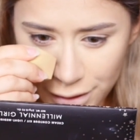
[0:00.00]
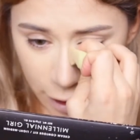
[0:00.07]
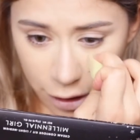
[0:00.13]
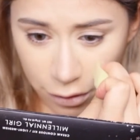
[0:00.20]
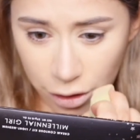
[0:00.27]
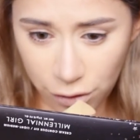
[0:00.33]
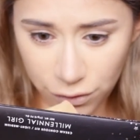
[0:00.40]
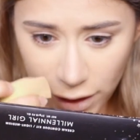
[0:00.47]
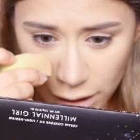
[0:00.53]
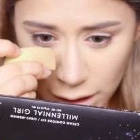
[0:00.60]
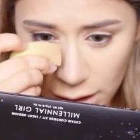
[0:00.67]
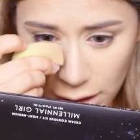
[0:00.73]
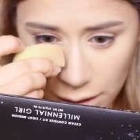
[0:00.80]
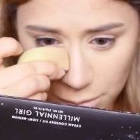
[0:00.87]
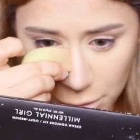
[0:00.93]
I don't know if I'd
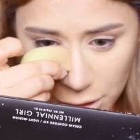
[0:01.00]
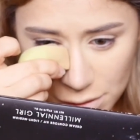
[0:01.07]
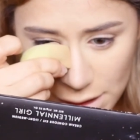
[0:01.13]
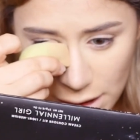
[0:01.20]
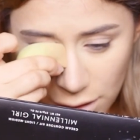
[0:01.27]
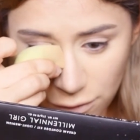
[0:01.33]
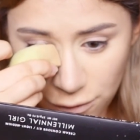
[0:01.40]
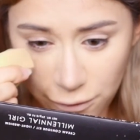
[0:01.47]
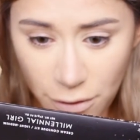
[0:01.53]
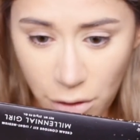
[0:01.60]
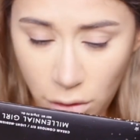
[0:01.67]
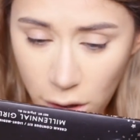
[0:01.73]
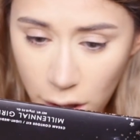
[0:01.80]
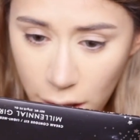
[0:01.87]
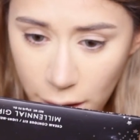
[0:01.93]
keep using it
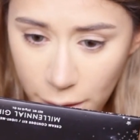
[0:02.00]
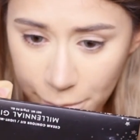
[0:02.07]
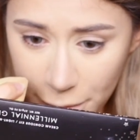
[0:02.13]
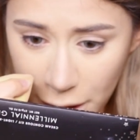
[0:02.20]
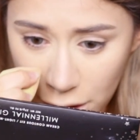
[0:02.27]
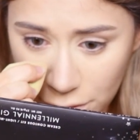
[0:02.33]
for my